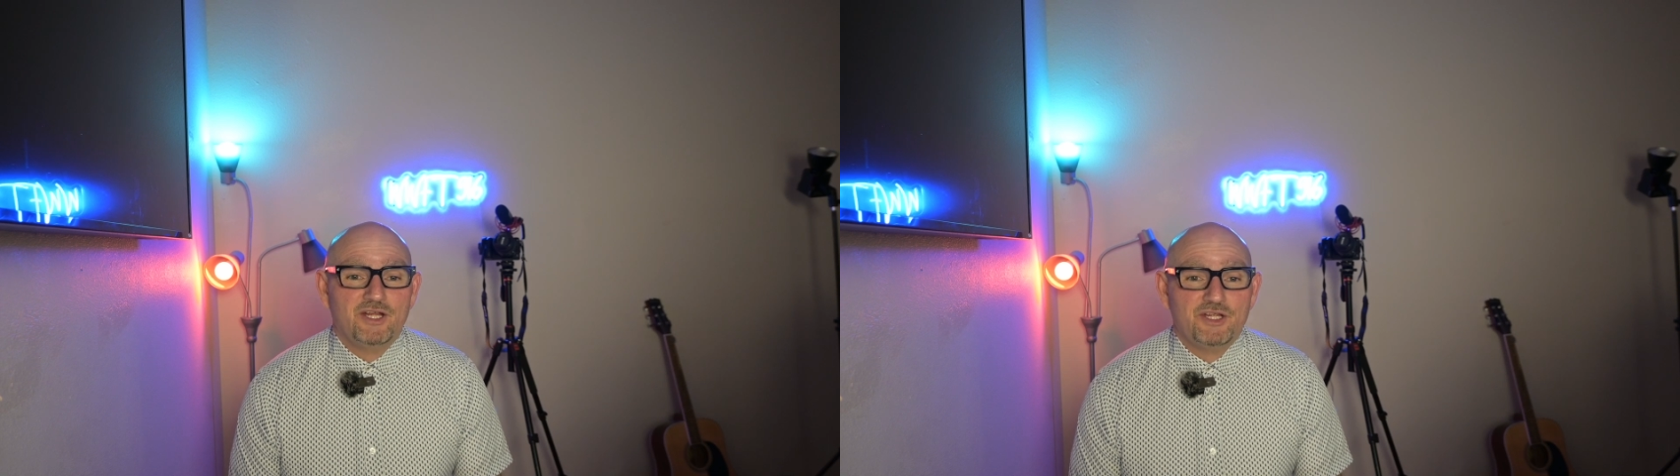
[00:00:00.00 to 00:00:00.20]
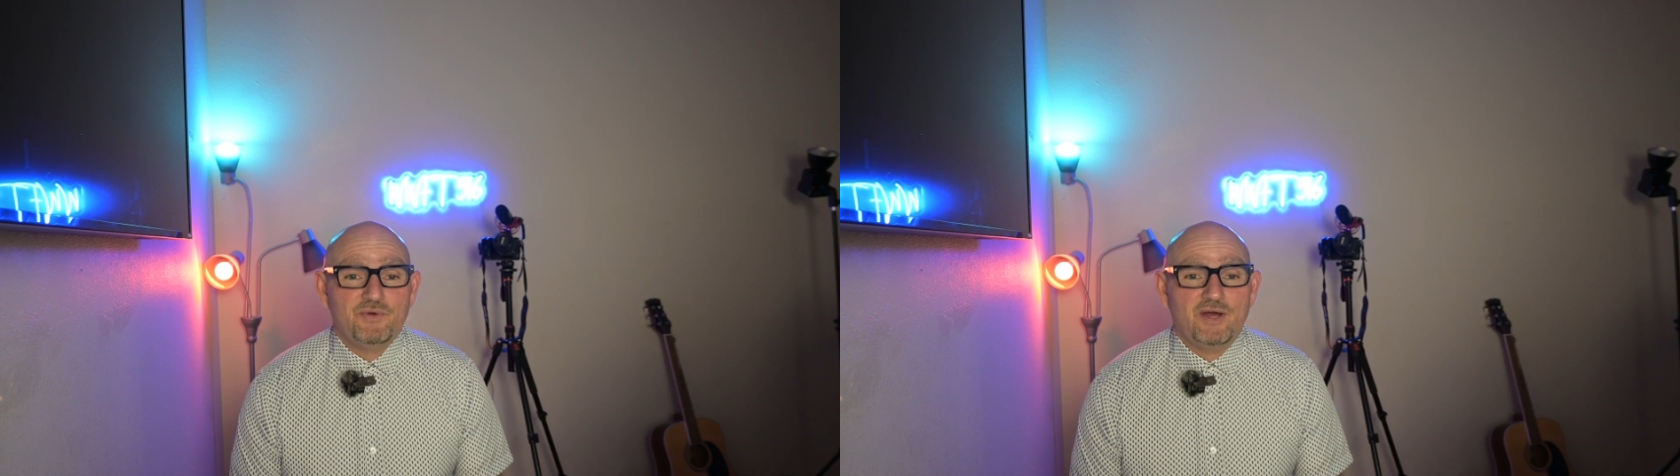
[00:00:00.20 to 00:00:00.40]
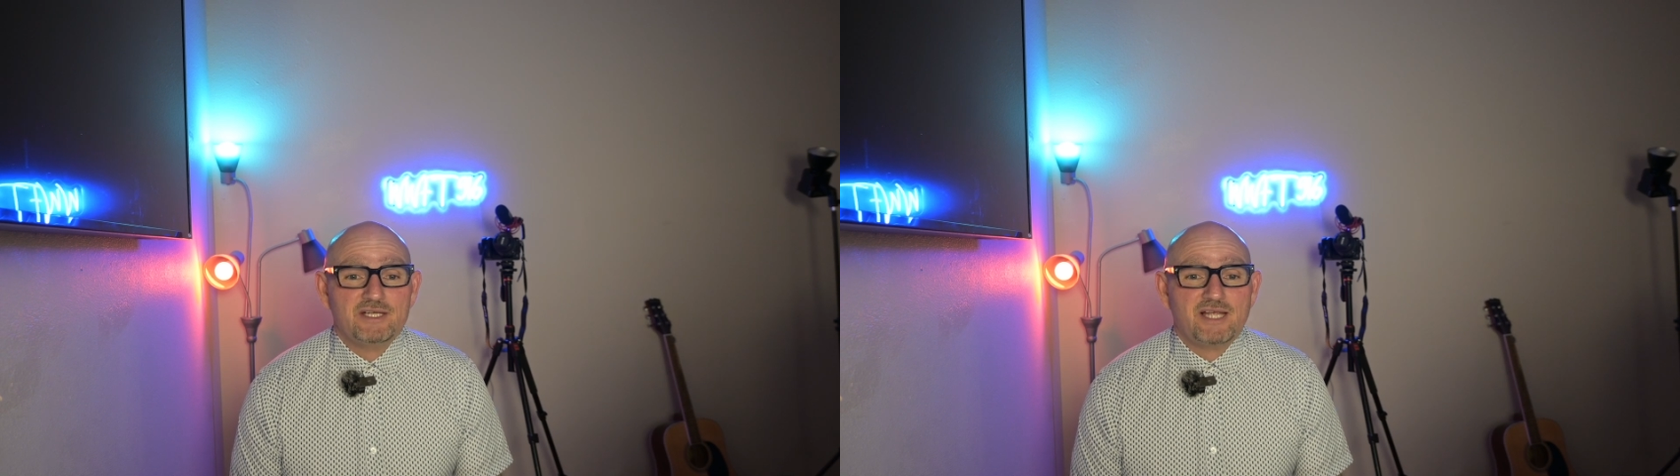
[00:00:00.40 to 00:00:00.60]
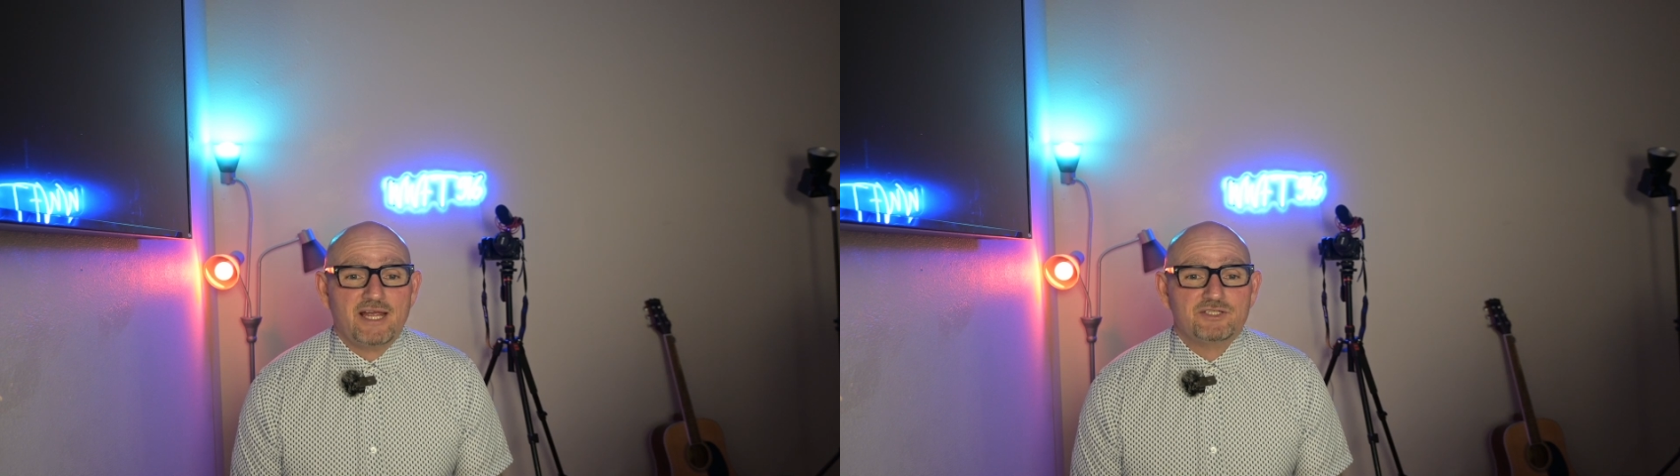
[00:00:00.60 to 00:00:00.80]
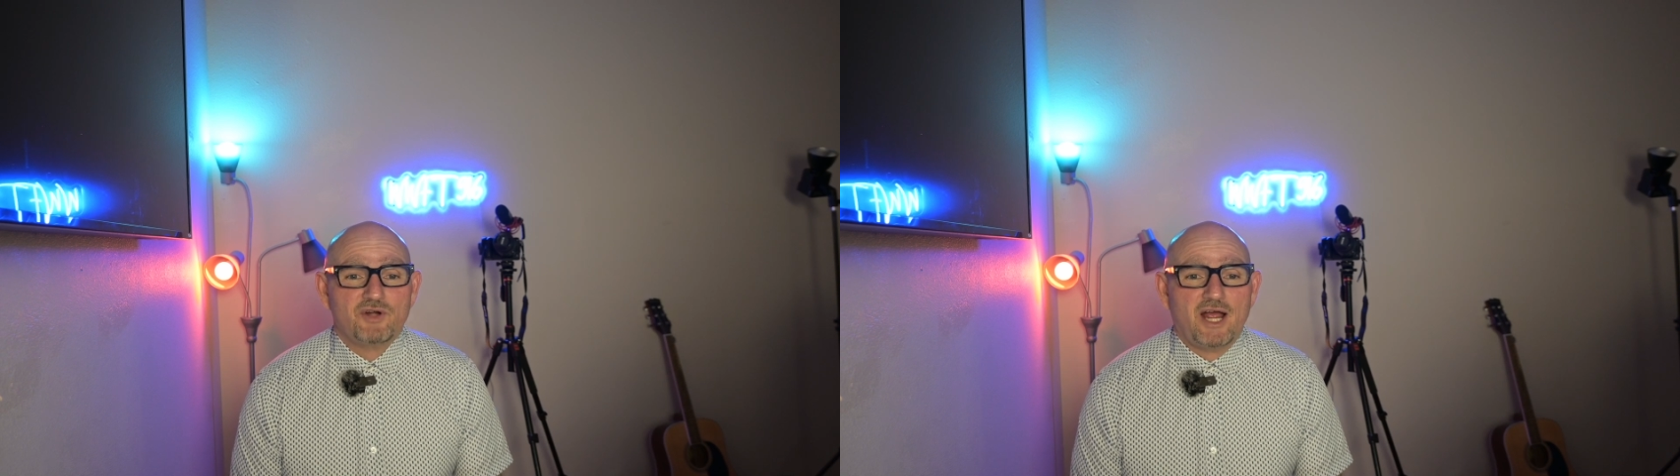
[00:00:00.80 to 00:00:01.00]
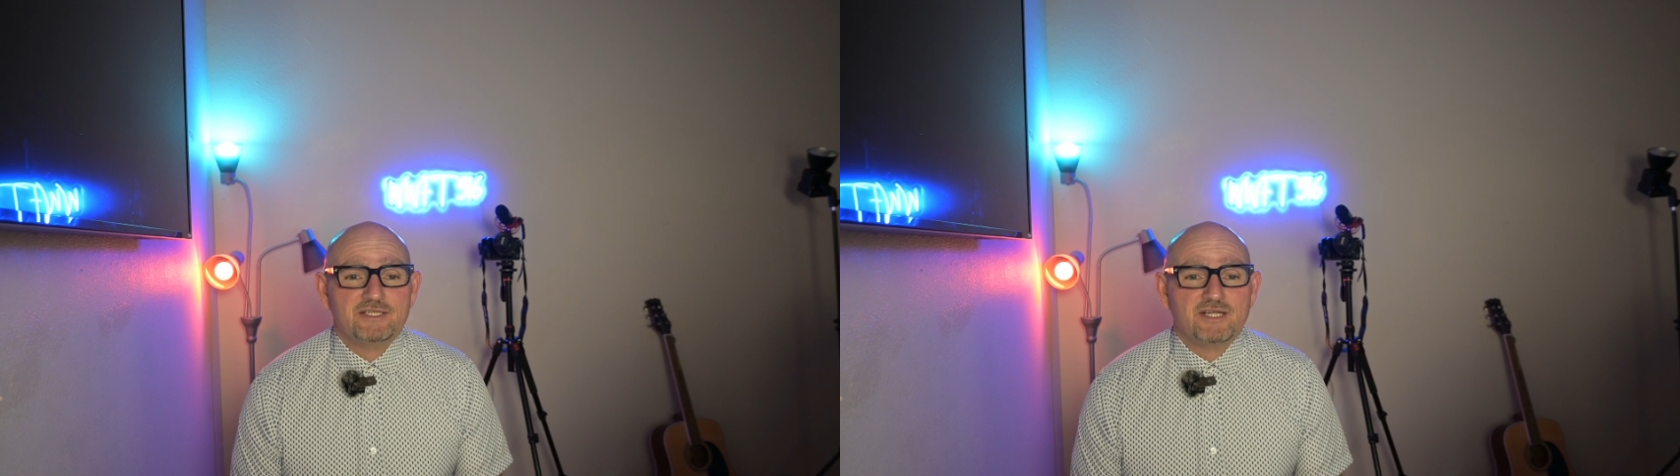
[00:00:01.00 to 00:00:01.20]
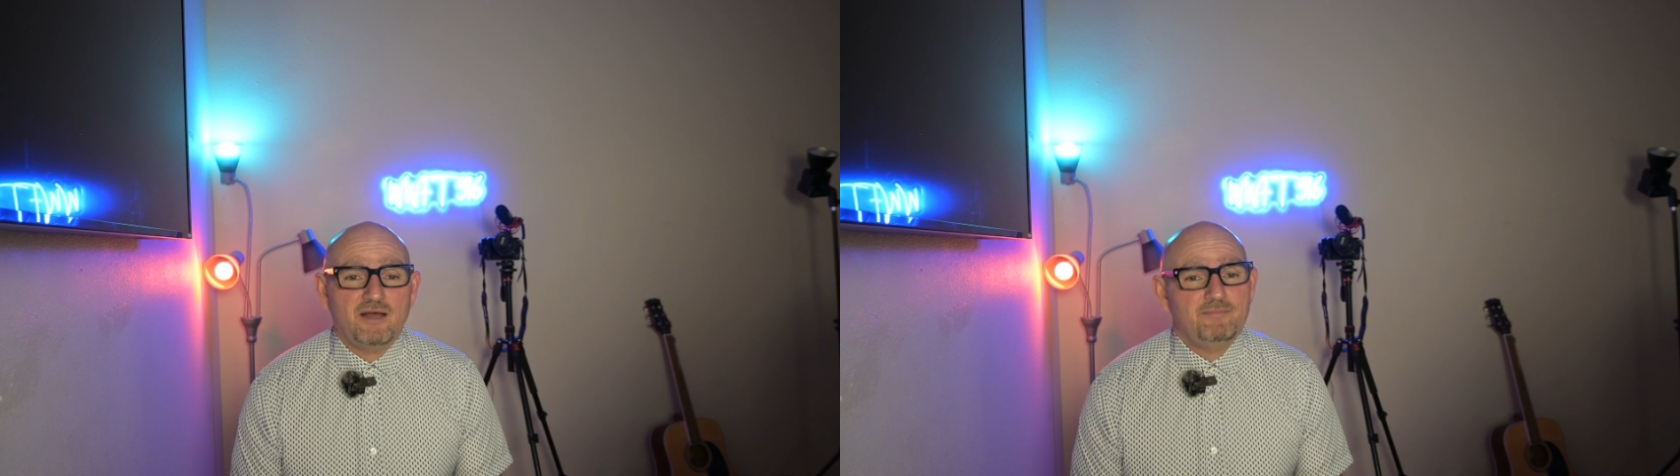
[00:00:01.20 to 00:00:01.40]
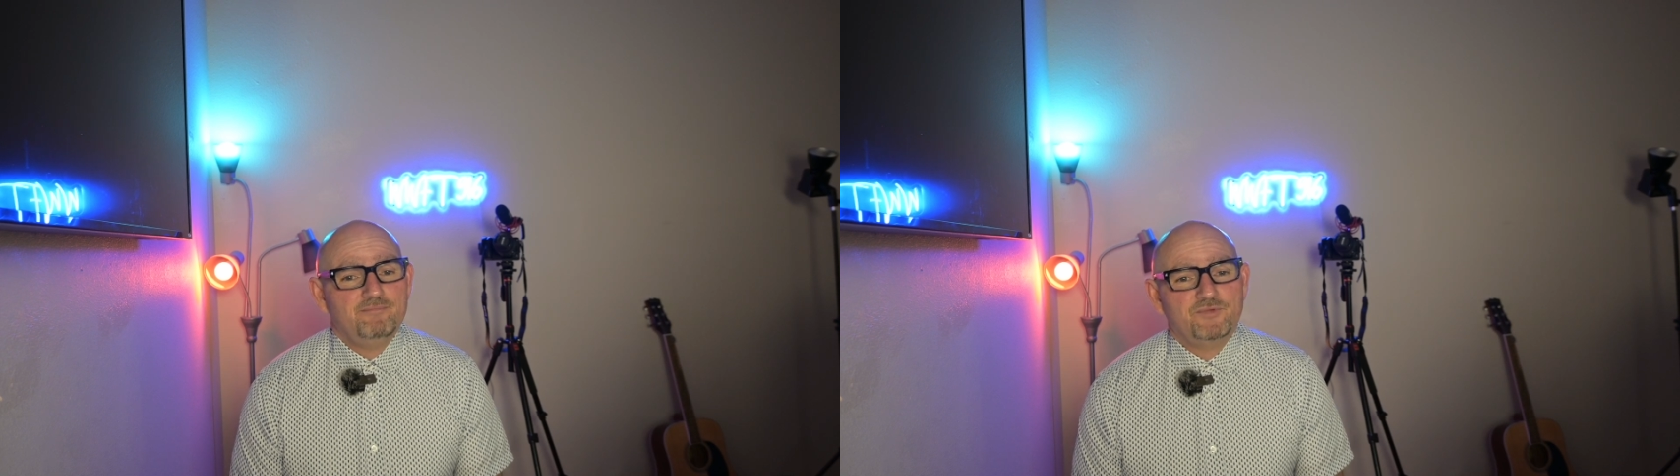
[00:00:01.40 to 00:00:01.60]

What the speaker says: US aid dries up,